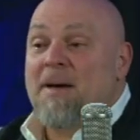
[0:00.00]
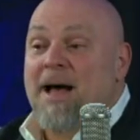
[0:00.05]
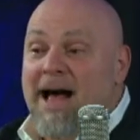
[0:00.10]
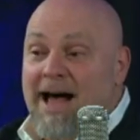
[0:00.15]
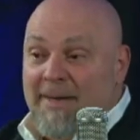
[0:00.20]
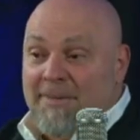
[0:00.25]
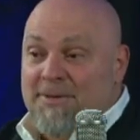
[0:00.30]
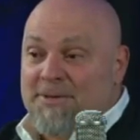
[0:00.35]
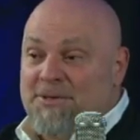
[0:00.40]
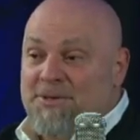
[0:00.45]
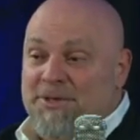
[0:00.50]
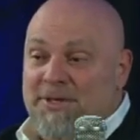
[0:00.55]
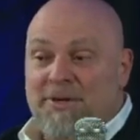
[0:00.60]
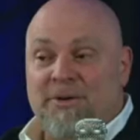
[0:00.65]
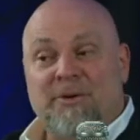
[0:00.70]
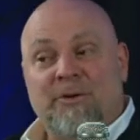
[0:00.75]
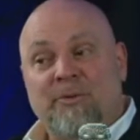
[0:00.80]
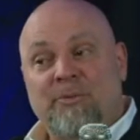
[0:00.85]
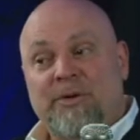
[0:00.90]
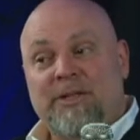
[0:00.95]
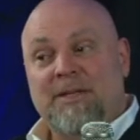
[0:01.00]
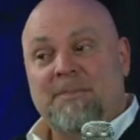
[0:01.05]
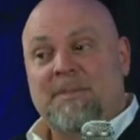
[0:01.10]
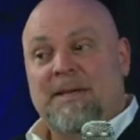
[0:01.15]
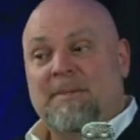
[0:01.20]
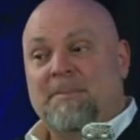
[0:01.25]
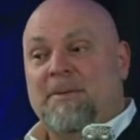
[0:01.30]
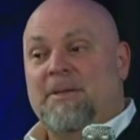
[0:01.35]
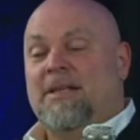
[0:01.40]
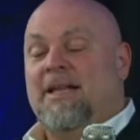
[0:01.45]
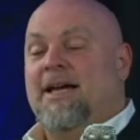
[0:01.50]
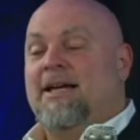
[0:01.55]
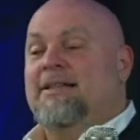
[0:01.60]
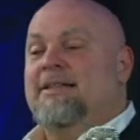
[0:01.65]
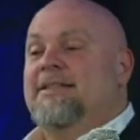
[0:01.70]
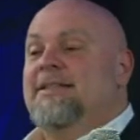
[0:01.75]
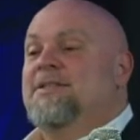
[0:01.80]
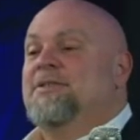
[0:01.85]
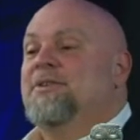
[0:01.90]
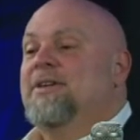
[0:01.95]
bothers her. There are really people like
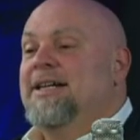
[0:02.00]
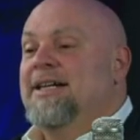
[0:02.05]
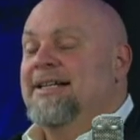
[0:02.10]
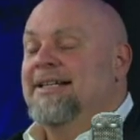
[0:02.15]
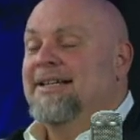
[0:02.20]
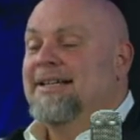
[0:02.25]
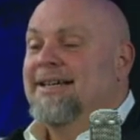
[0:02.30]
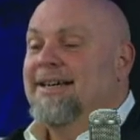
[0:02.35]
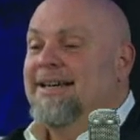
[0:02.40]
this, right?